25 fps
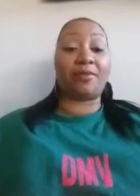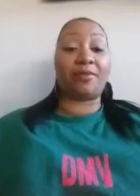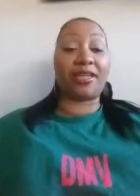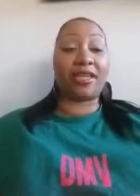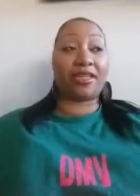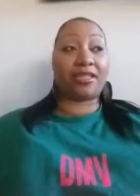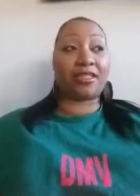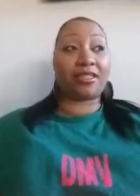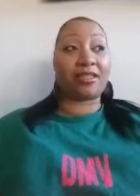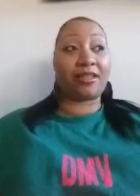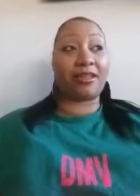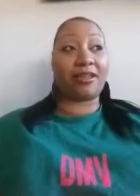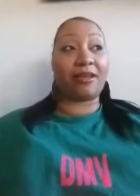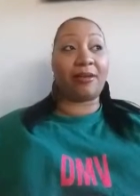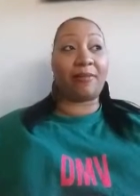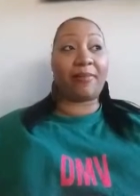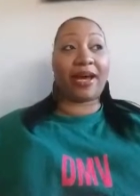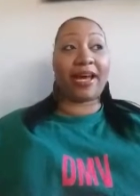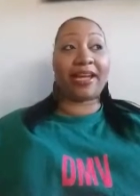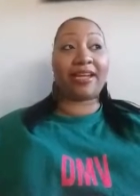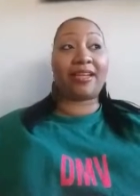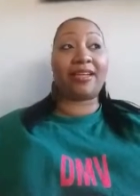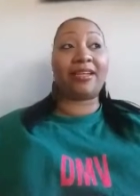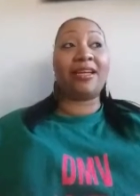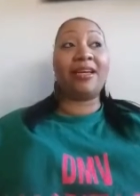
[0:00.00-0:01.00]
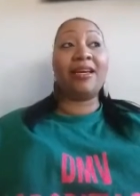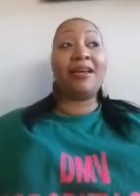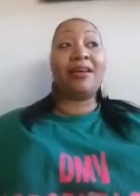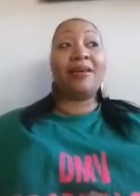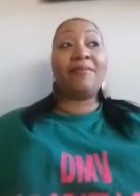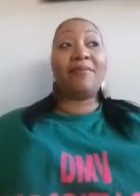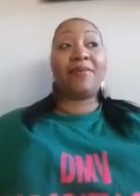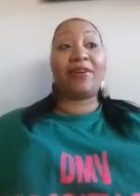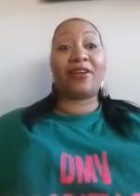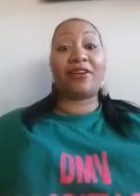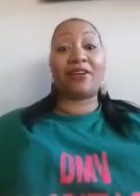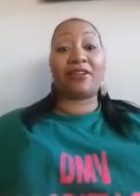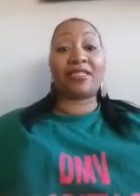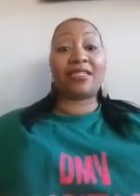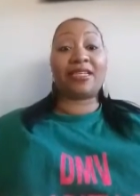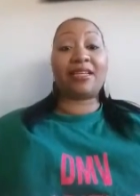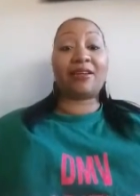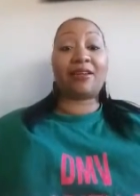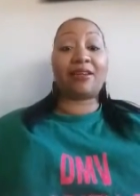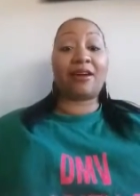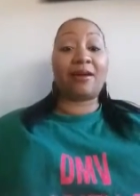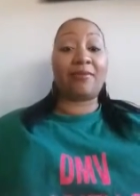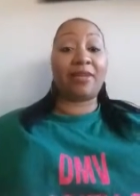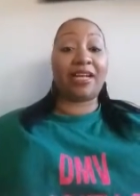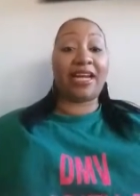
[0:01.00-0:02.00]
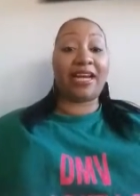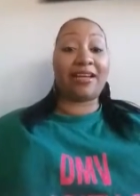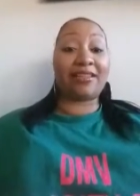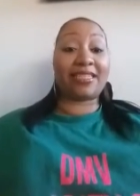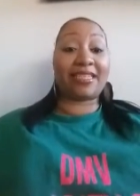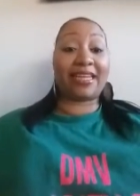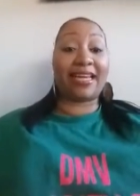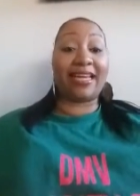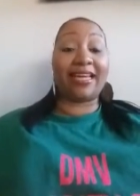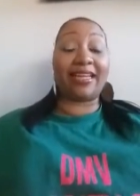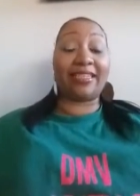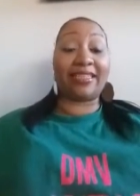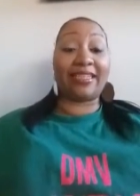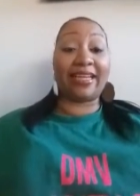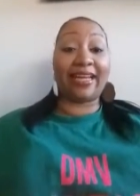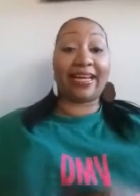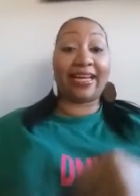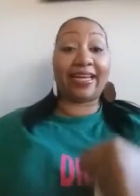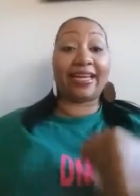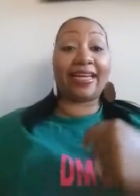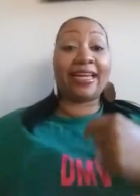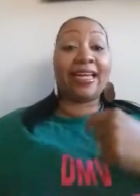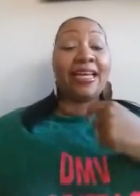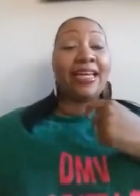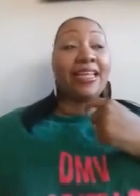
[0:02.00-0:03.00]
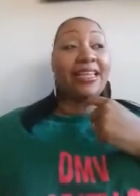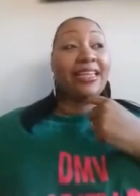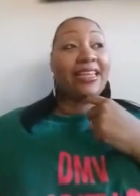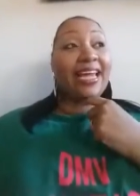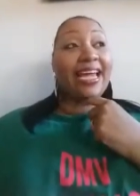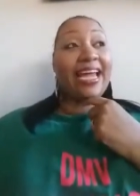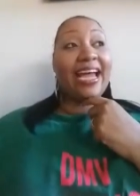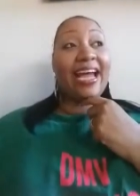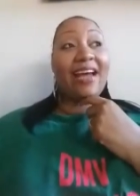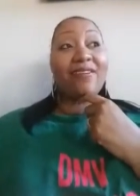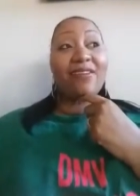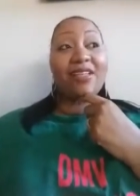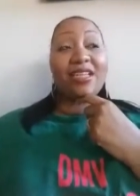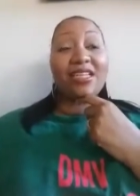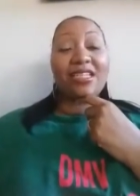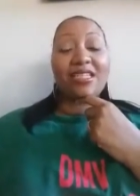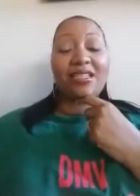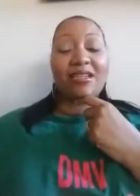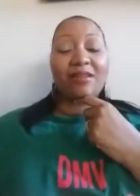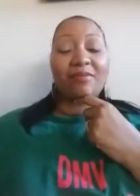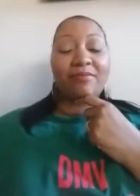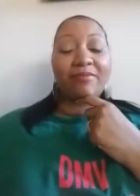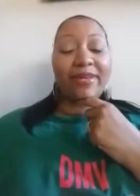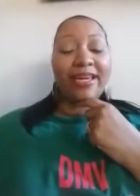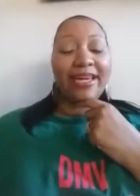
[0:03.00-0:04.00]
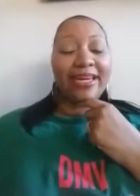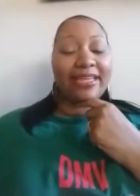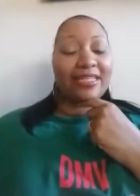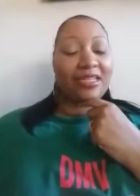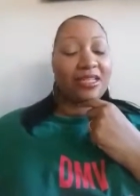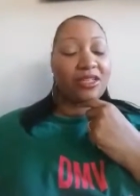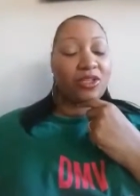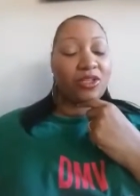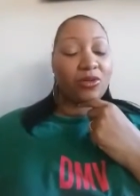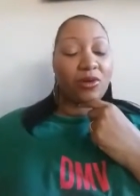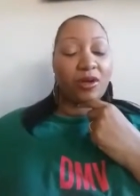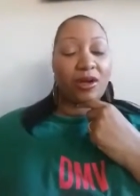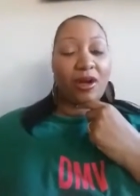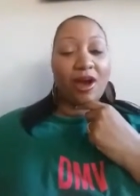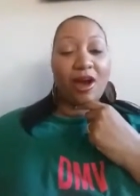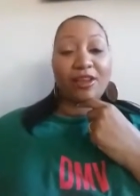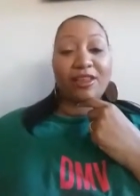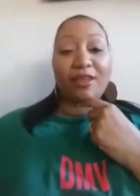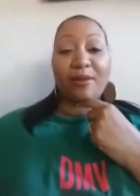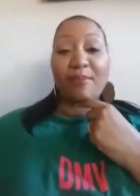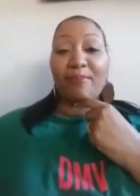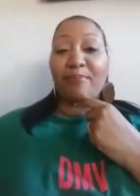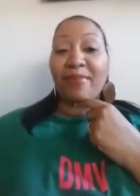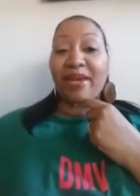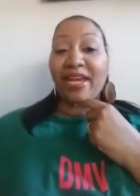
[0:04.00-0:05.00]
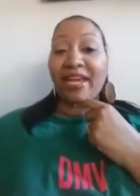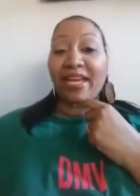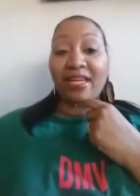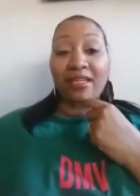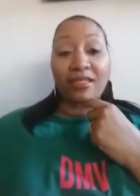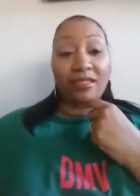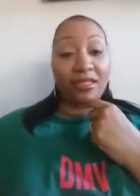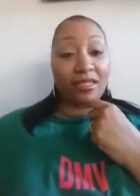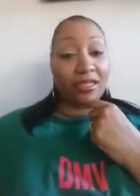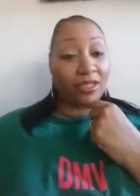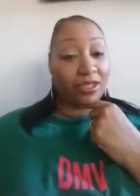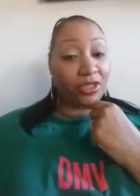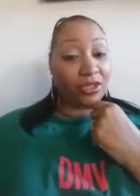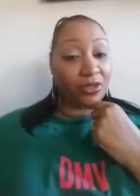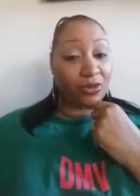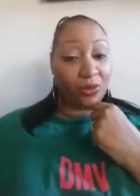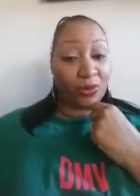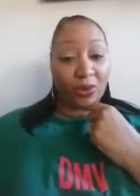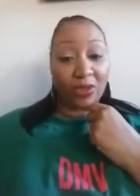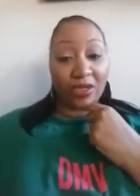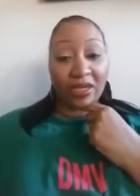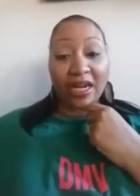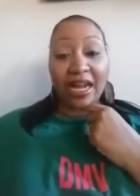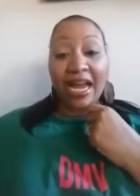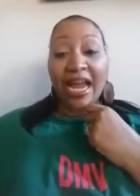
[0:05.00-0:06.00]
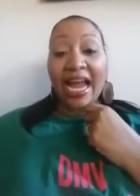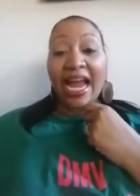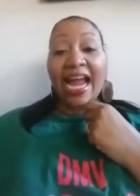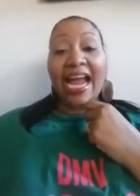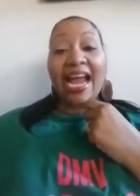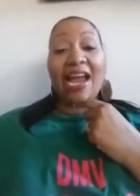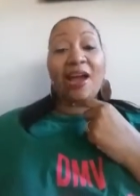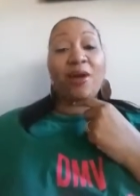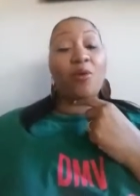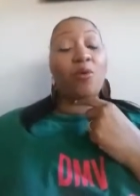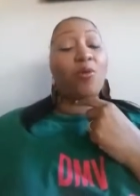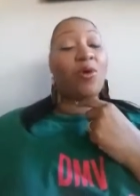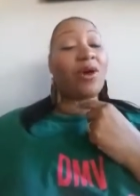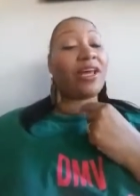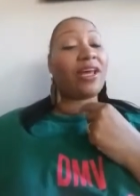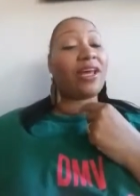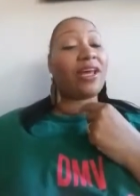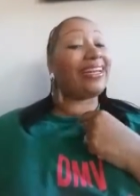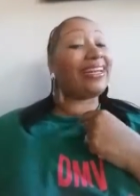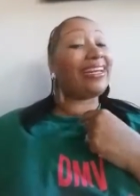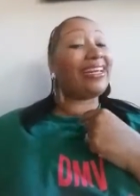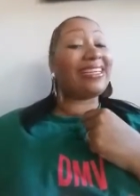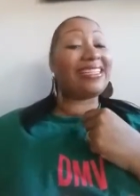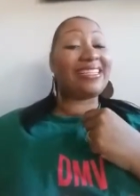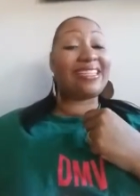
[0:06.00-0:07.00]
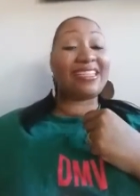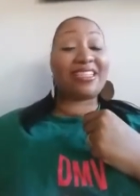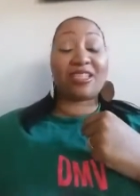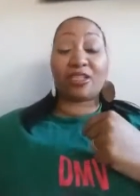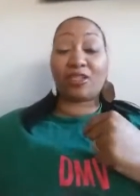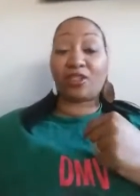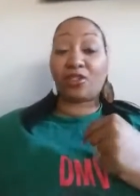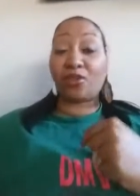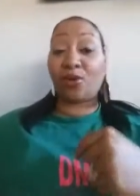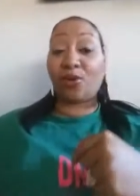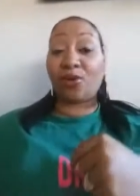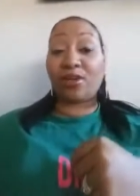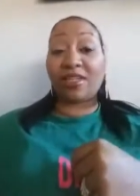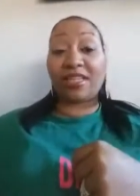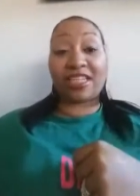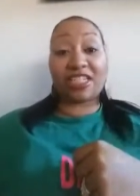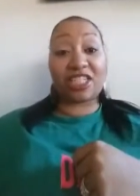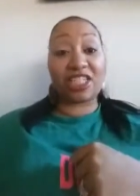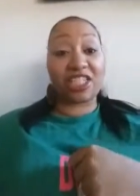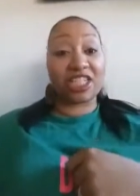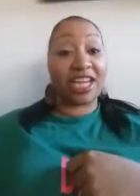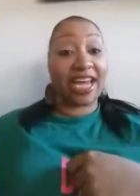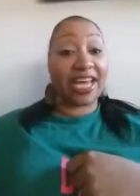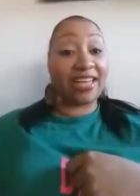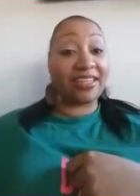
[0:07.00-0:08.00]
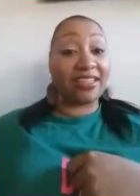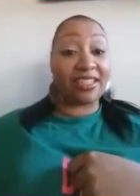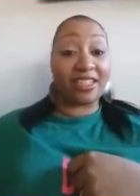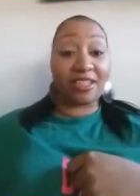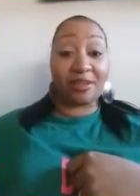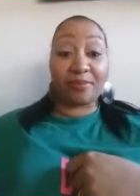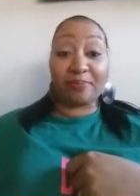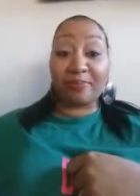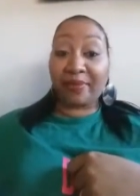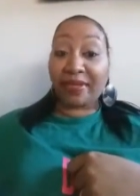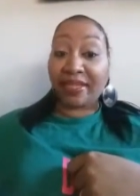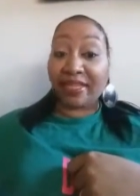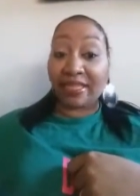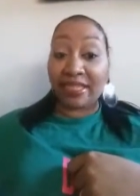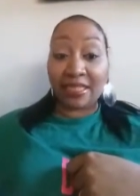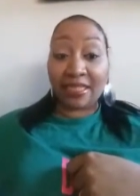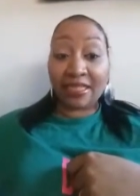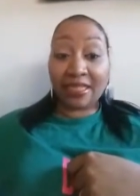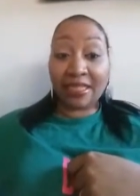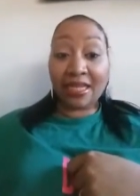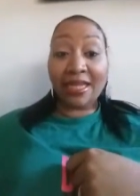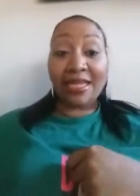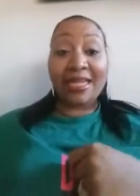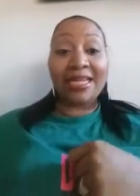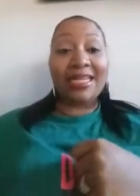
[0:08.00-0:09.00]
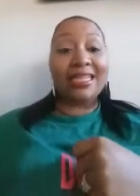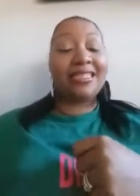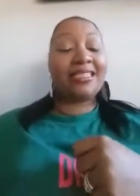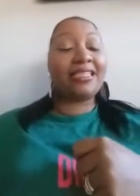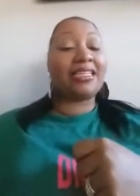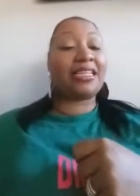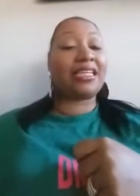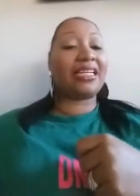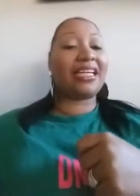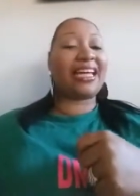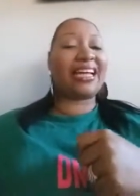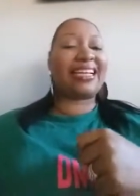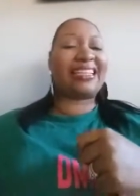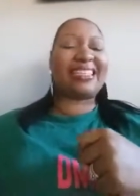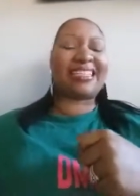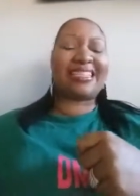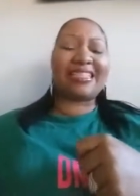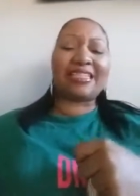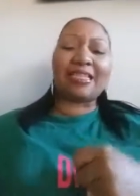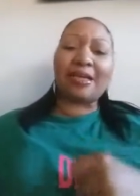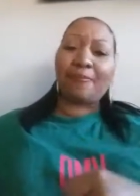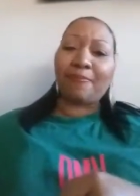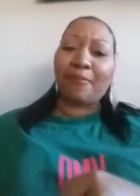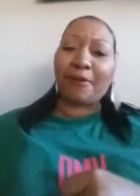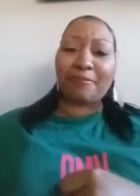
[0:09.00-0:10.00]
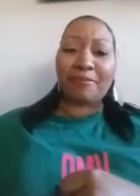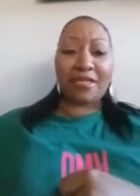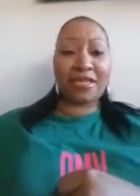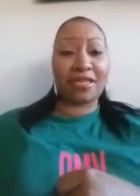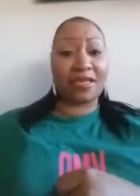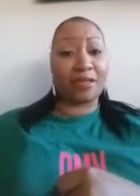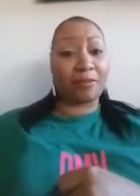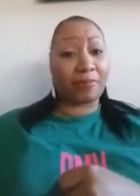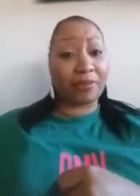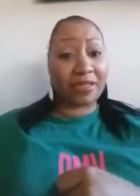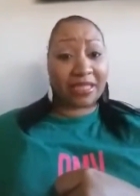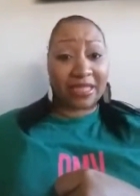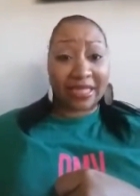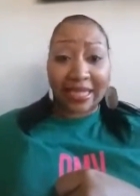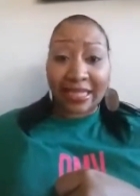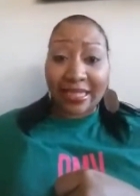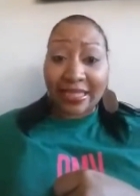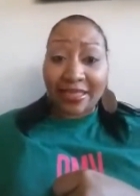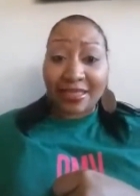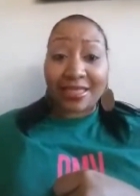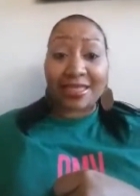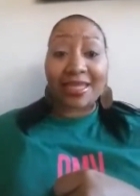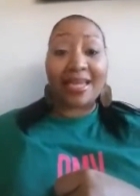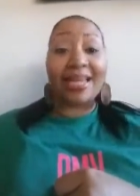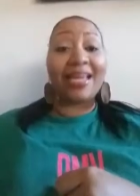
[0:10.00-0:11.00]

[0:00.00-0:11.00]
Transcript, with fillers: going to tell you about it because they're coming out to LA. They have this amazing tour called the Manhood Tour. And what it is, it's a tour that's challenging men to like step up to the plate